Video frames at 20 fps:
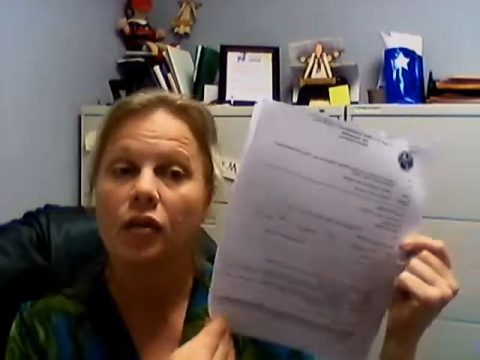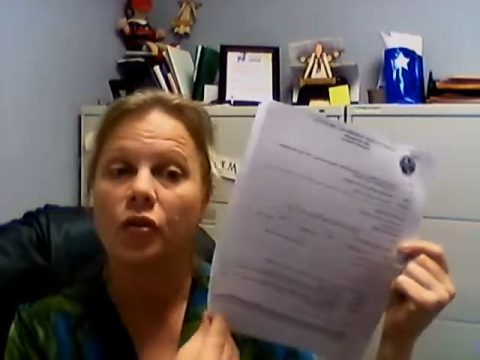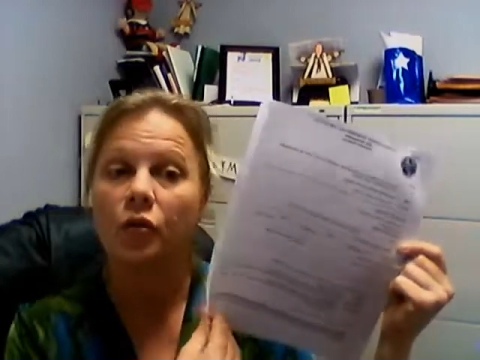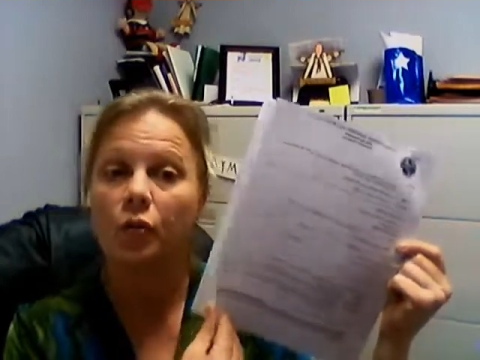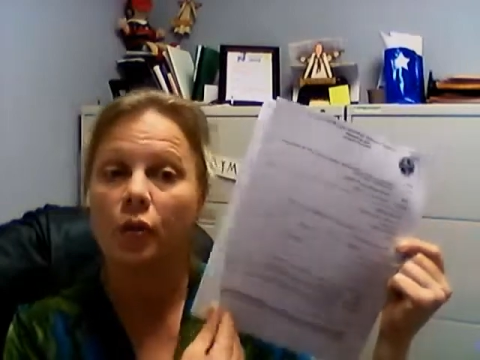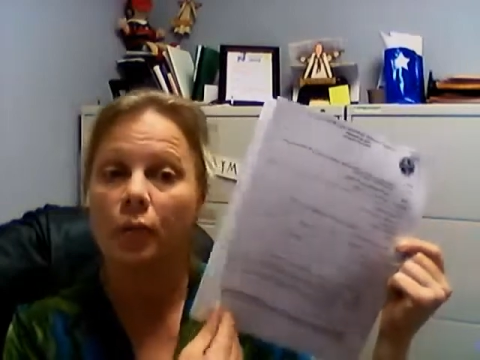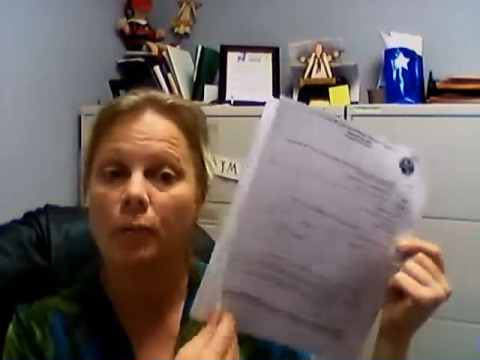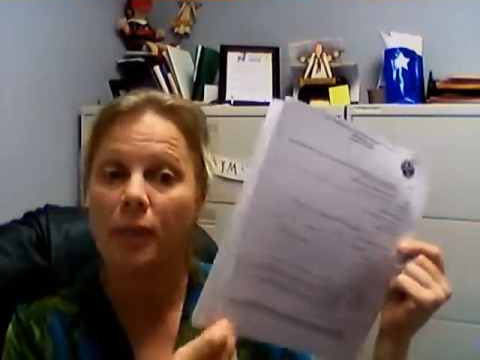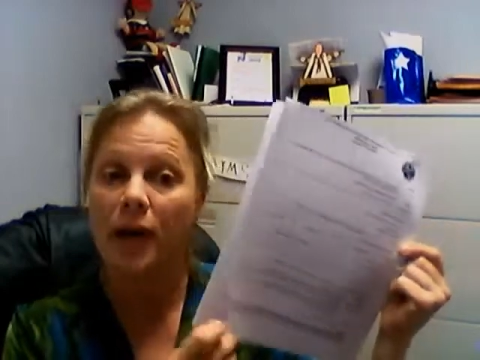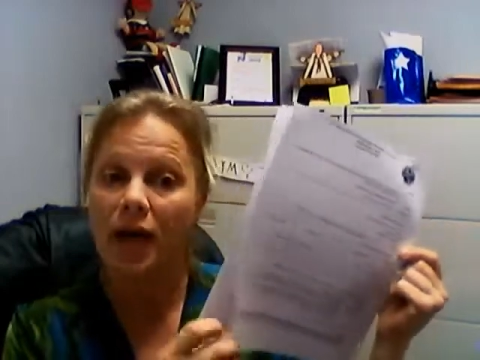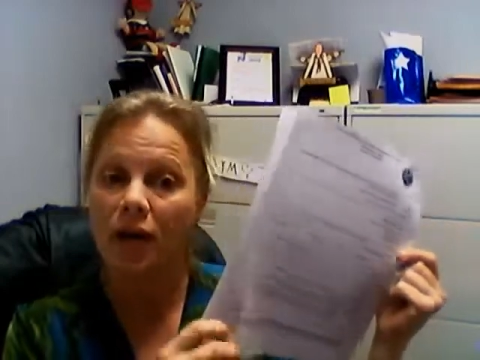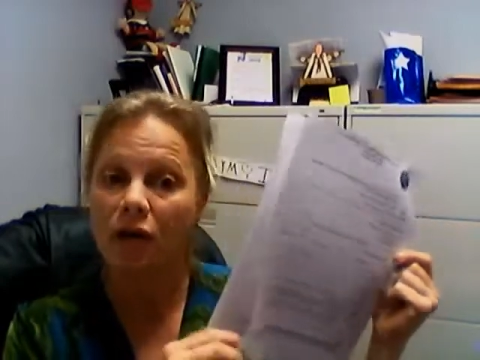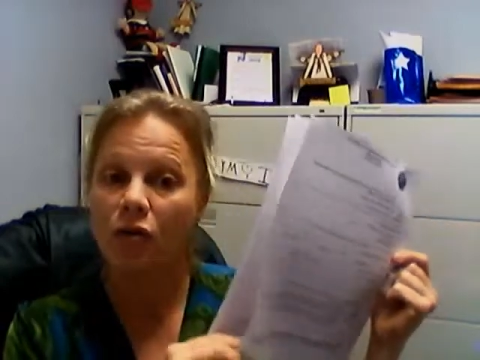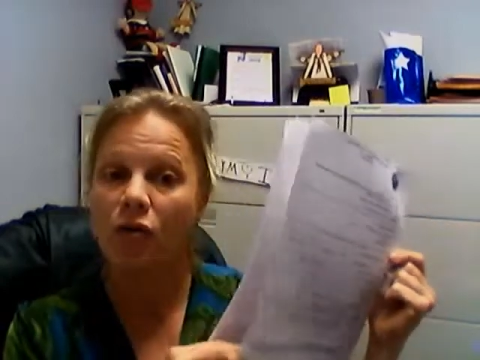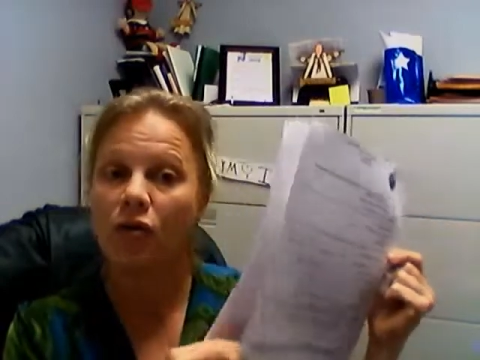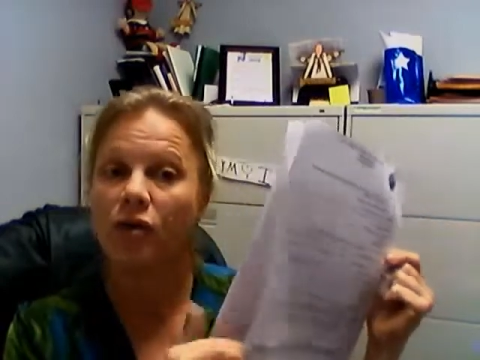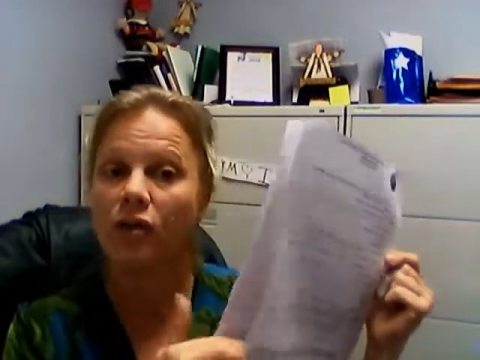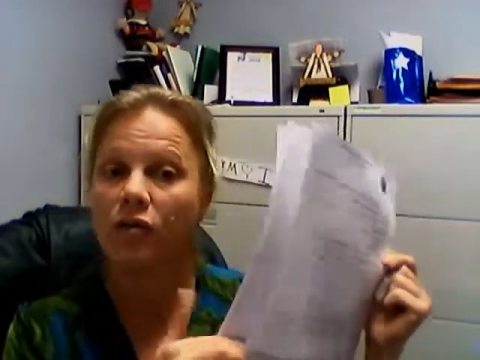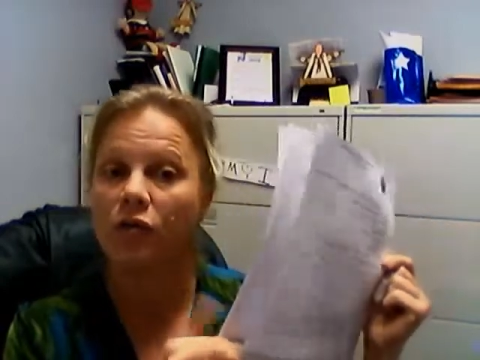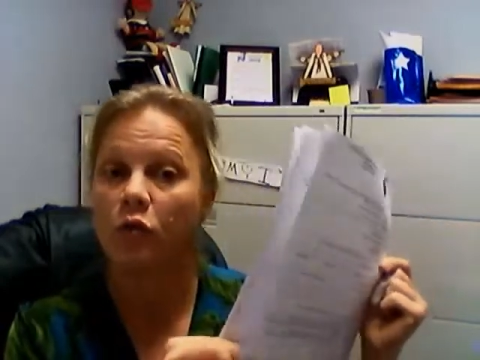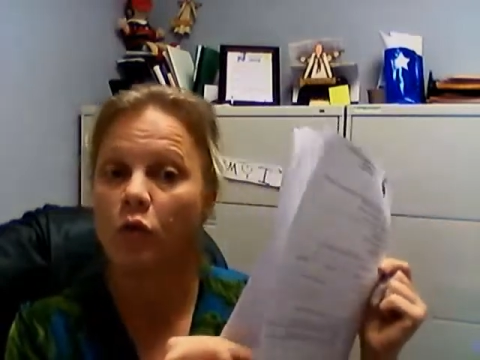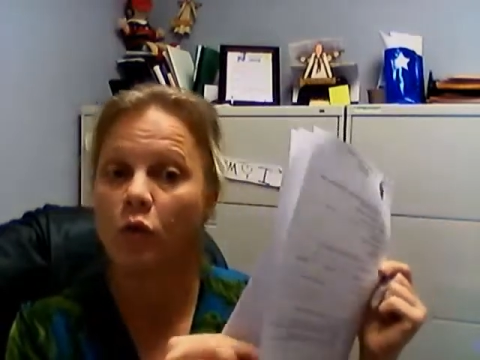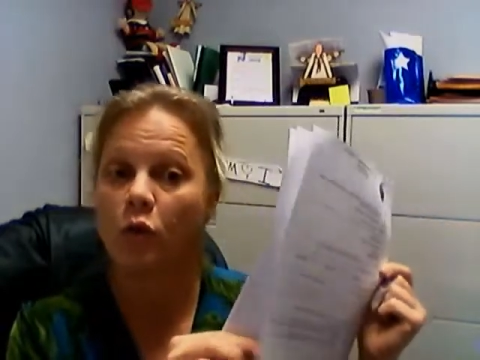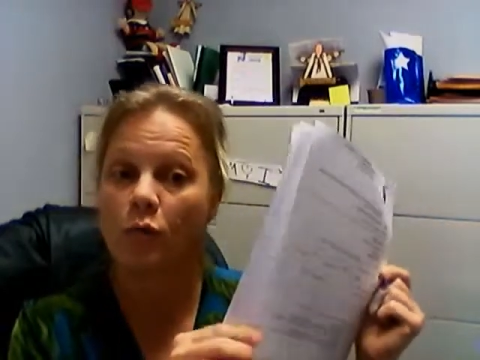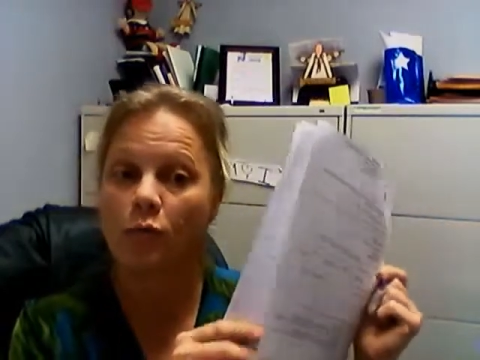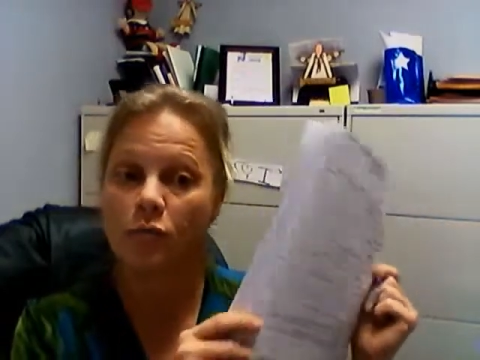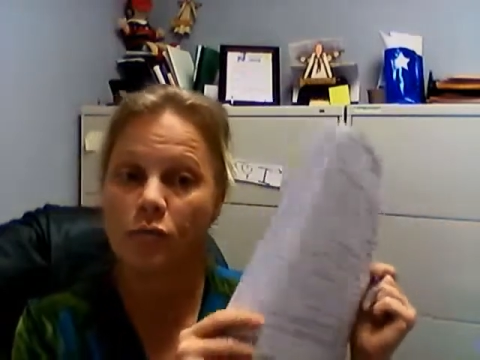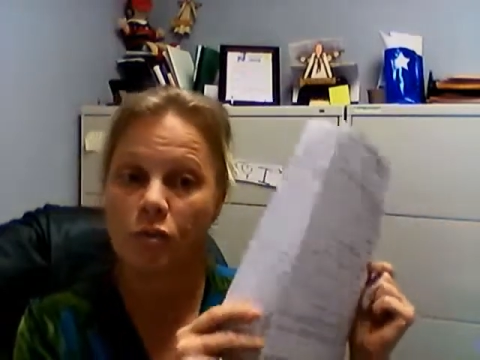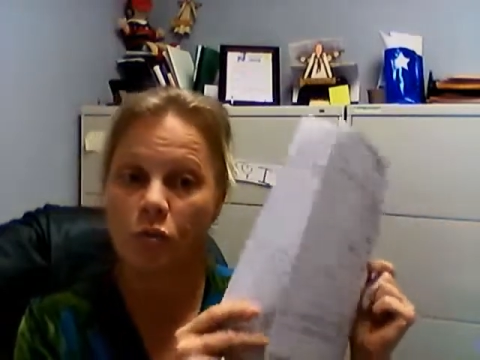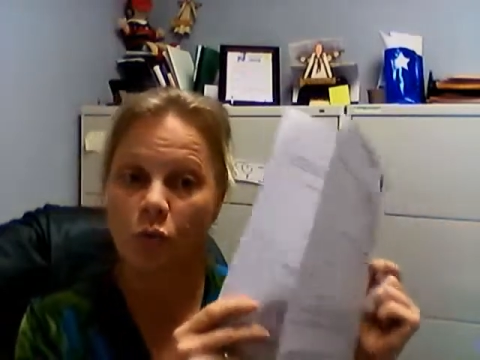The remainder of the
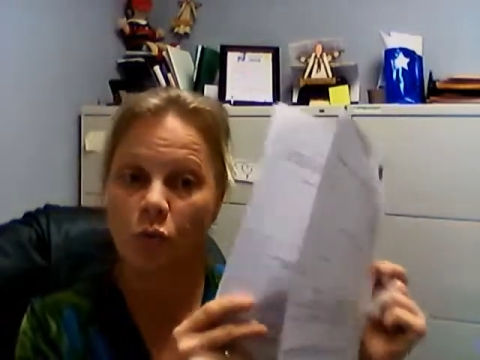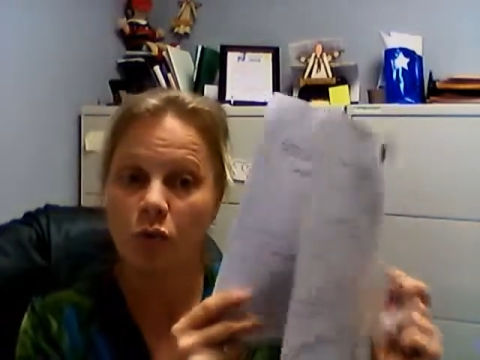forms